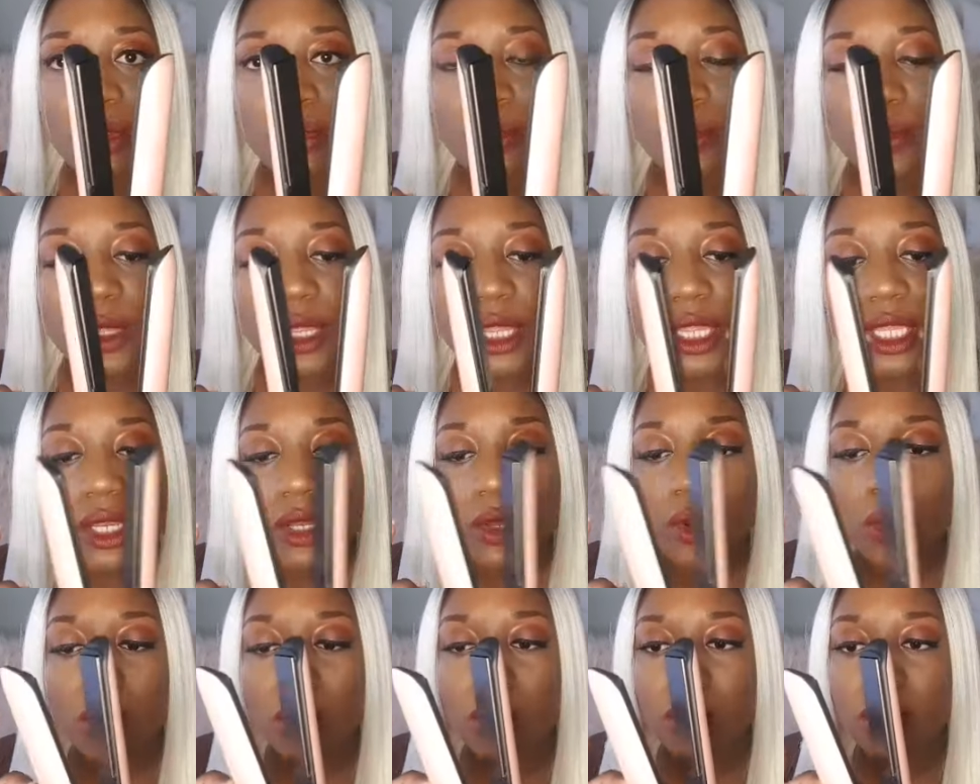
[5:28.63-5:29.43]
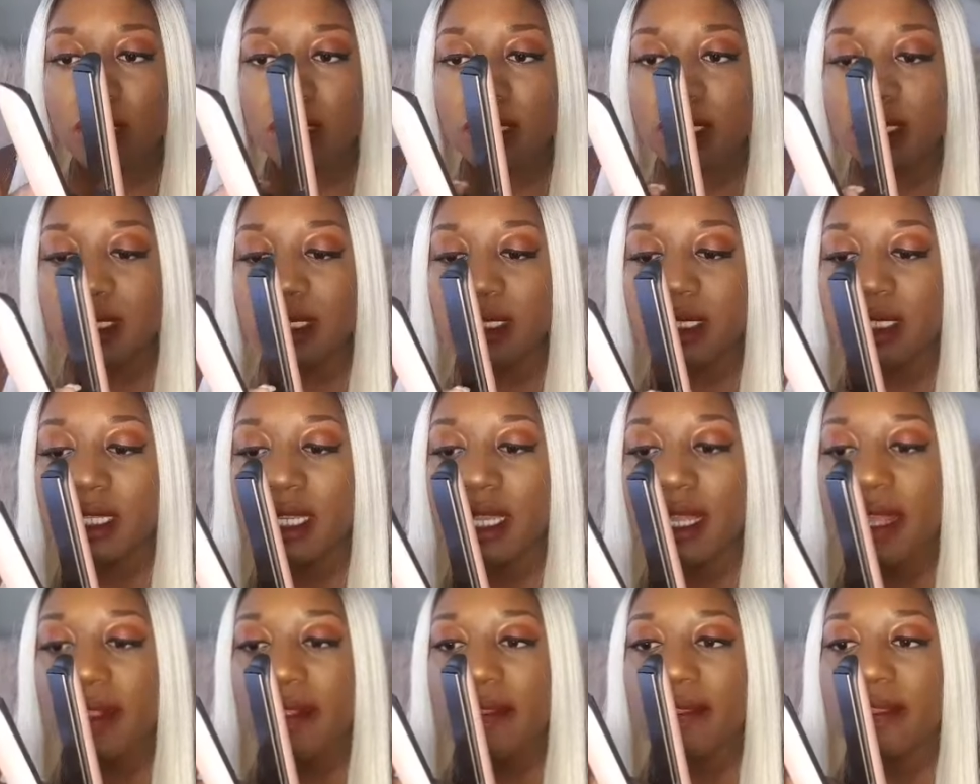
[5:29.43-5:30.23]
With the gold,
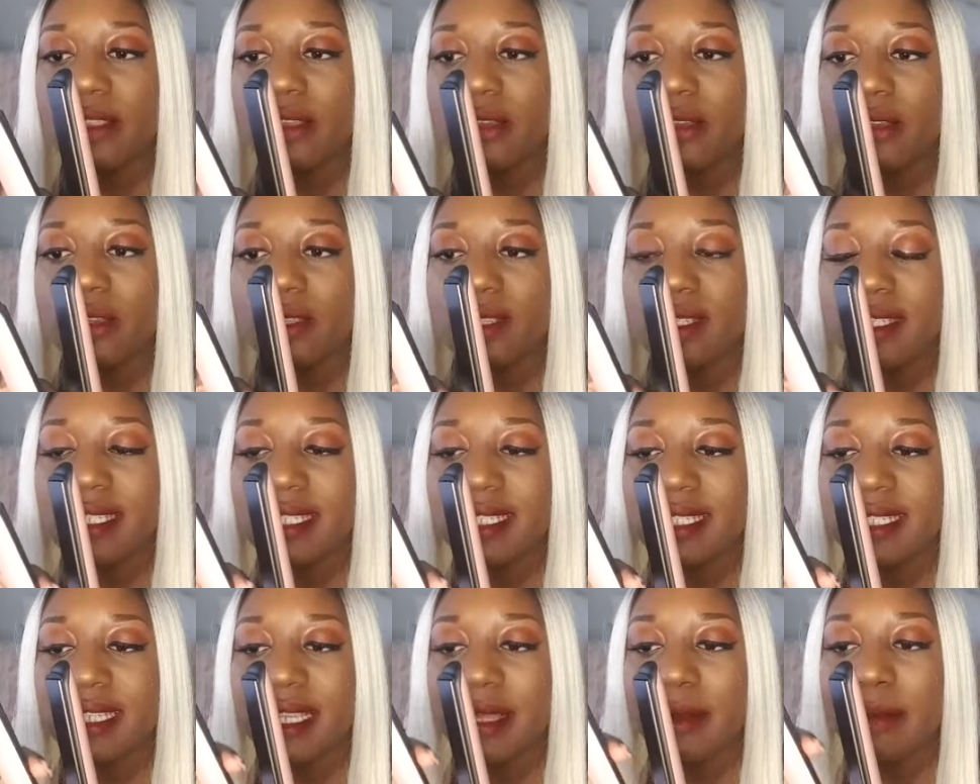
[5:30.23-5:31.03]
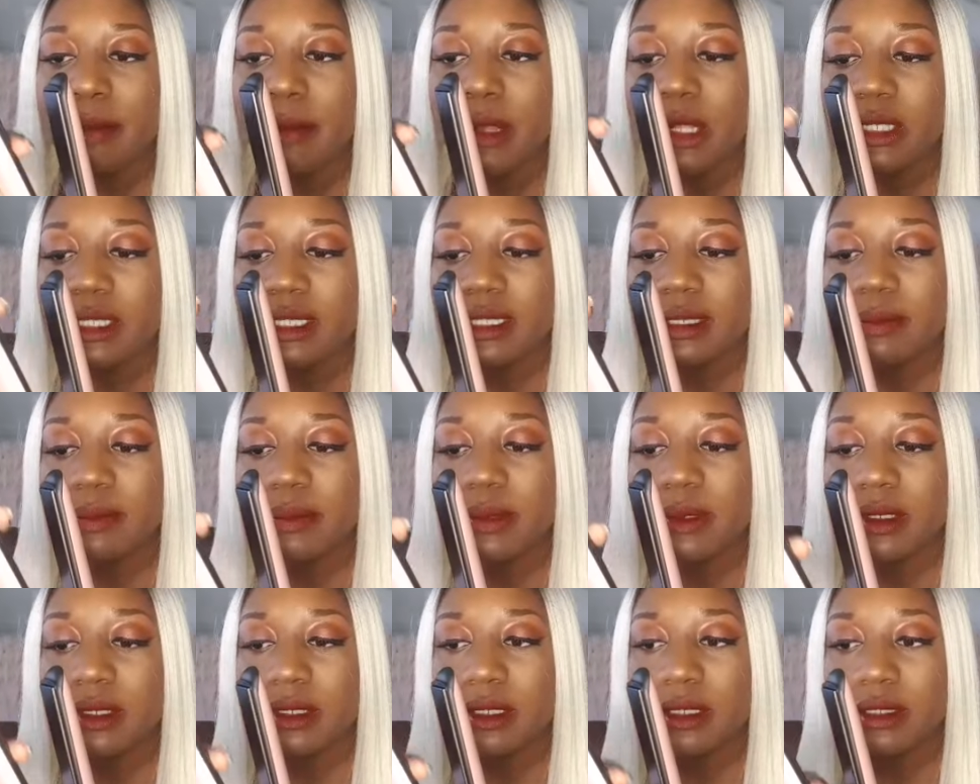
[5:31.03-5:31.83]
there is
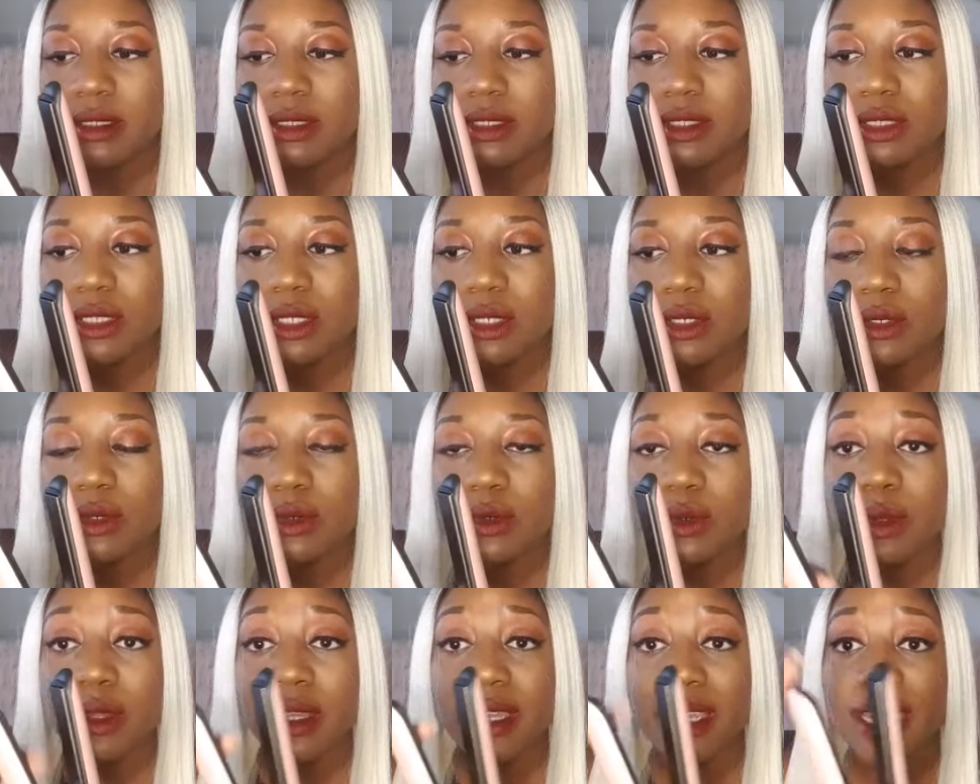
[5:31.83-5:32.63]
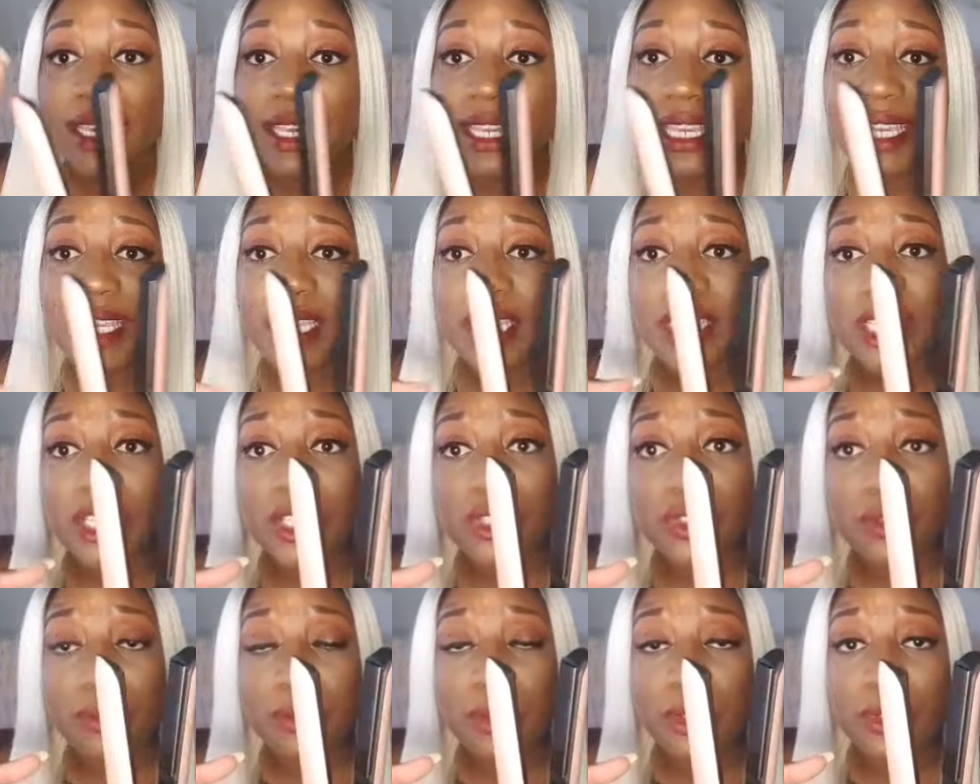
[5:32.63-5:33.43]
multiple, so heat
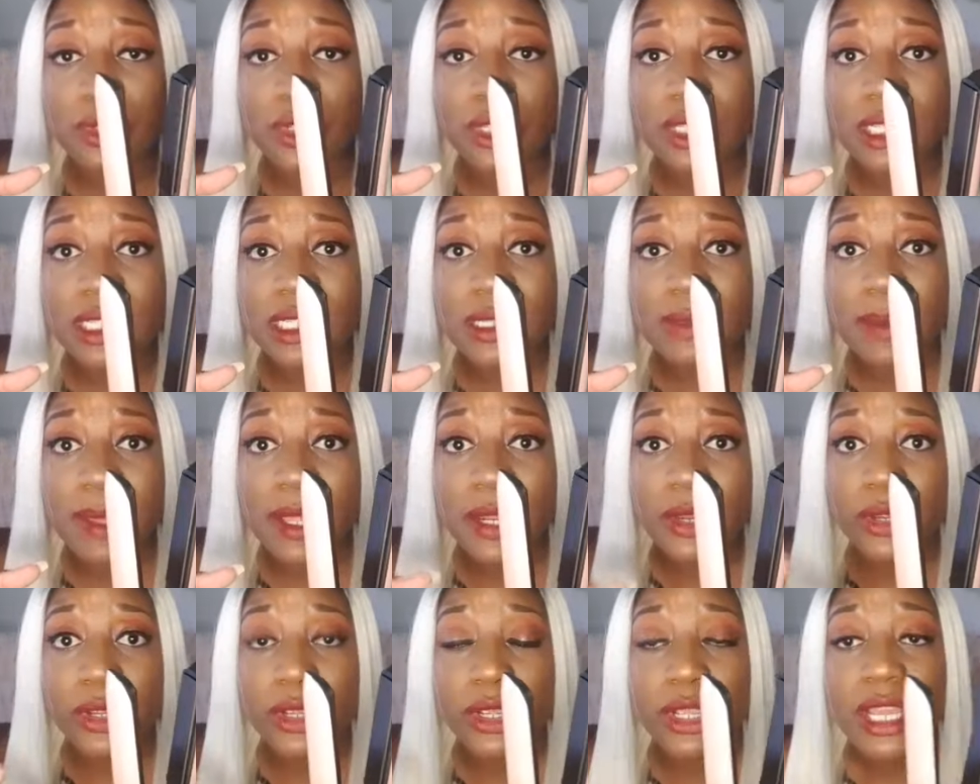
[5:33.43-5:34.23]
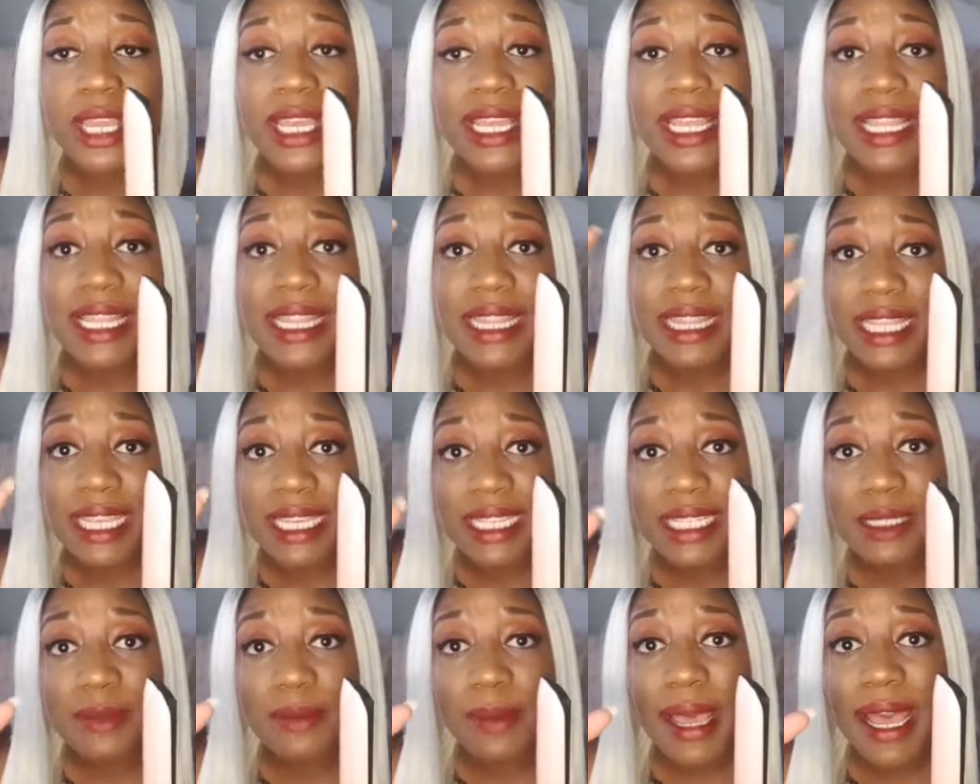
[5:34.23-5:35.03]
distribution is better,
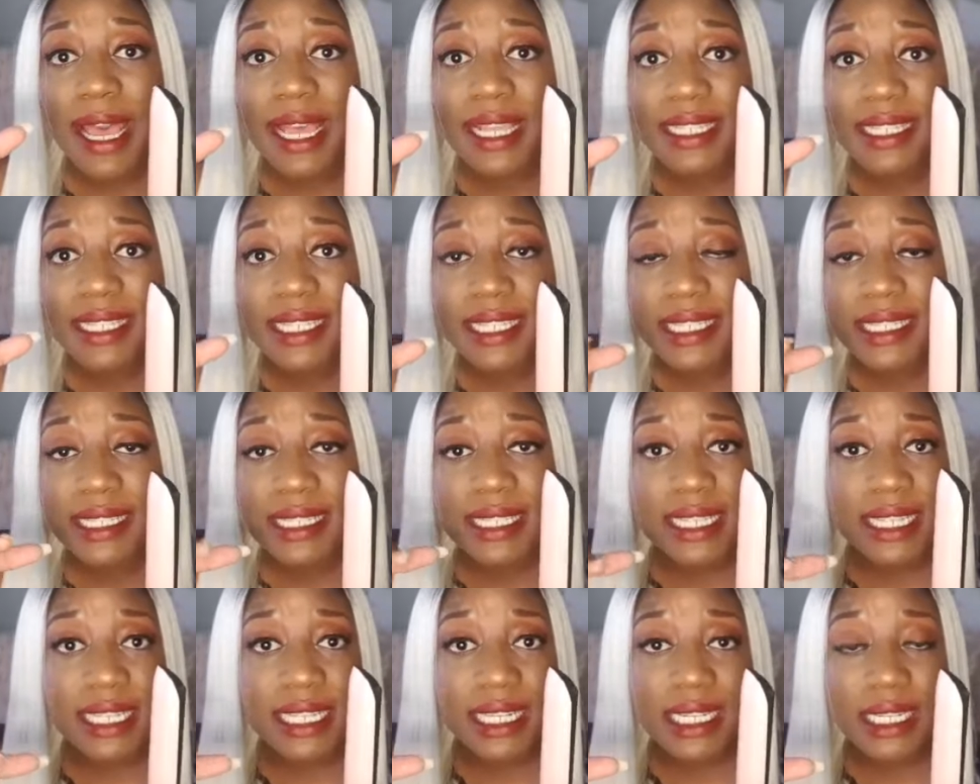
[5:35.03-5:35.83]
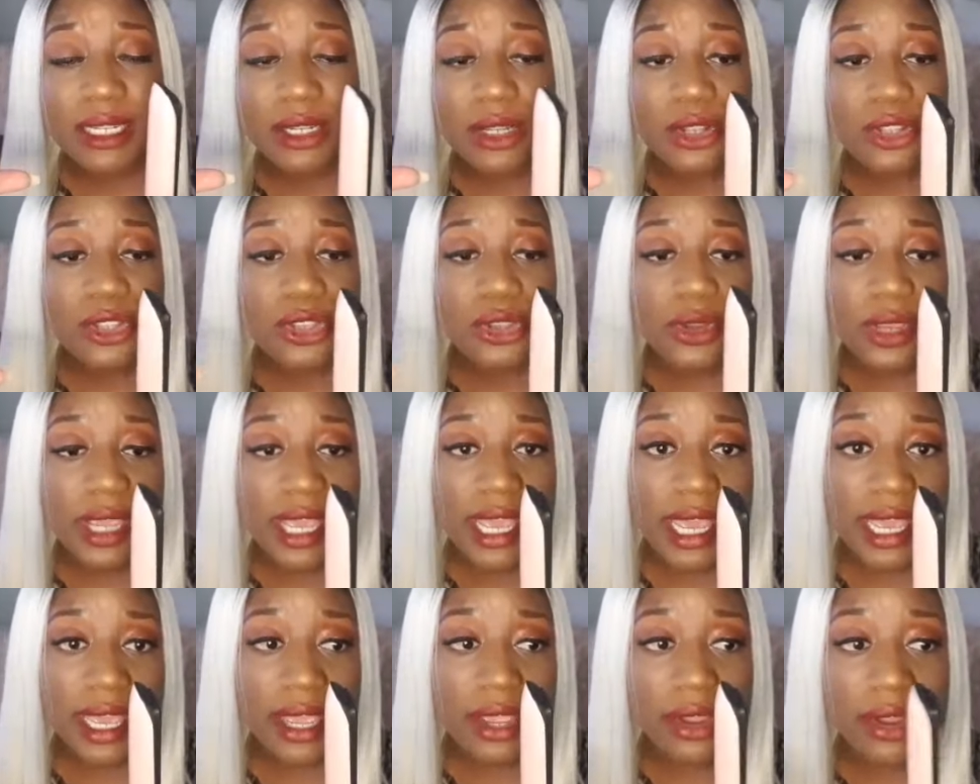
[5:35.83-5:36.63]
less passes needed on your
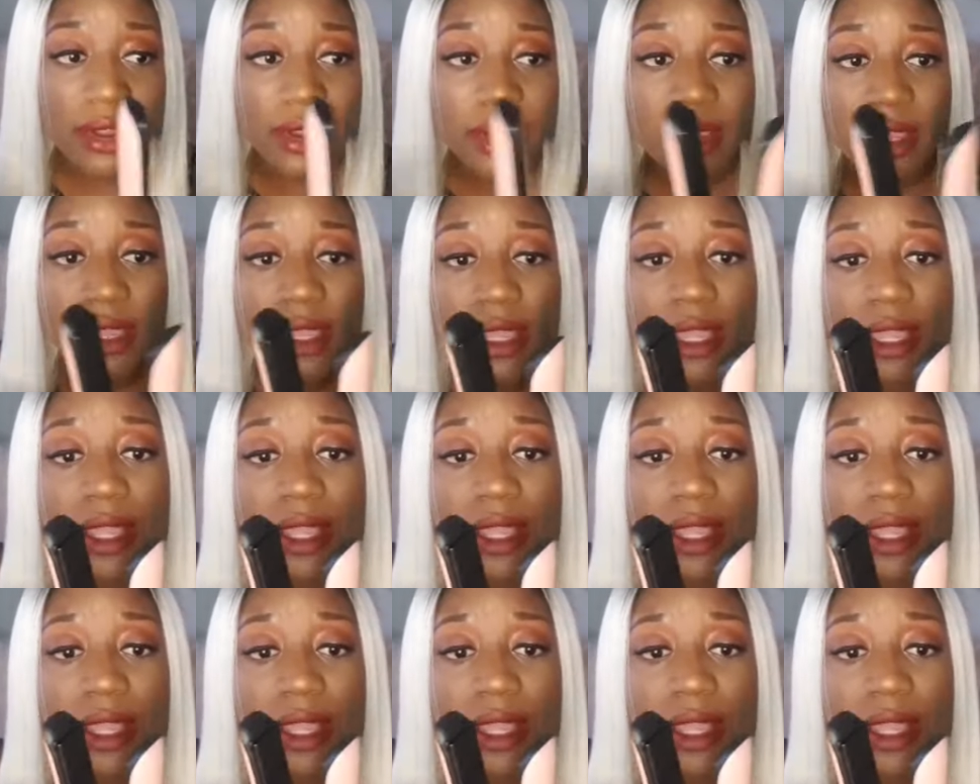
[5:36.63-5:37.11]
hair.